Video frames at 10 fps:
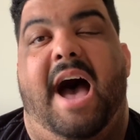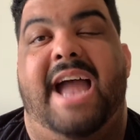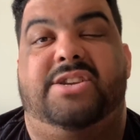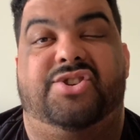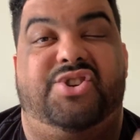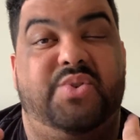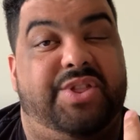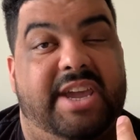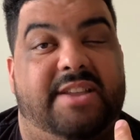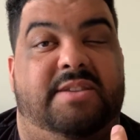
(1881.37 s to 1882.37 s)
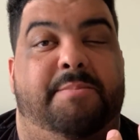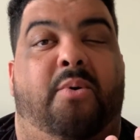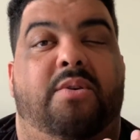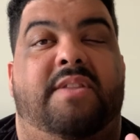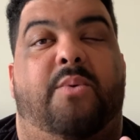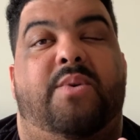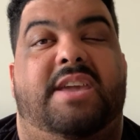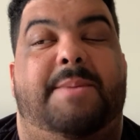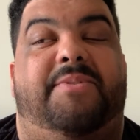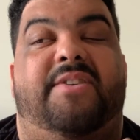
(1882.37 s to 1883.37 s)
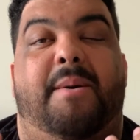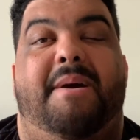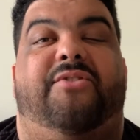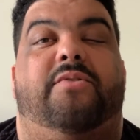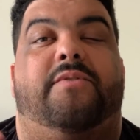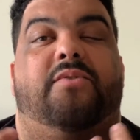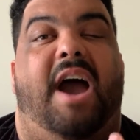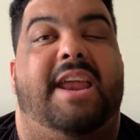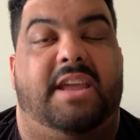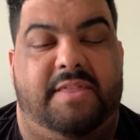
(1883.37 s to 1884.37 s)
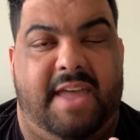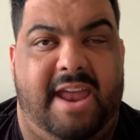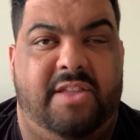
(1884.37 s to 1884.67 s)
I just do think it's important that we keep some measure of variety in that,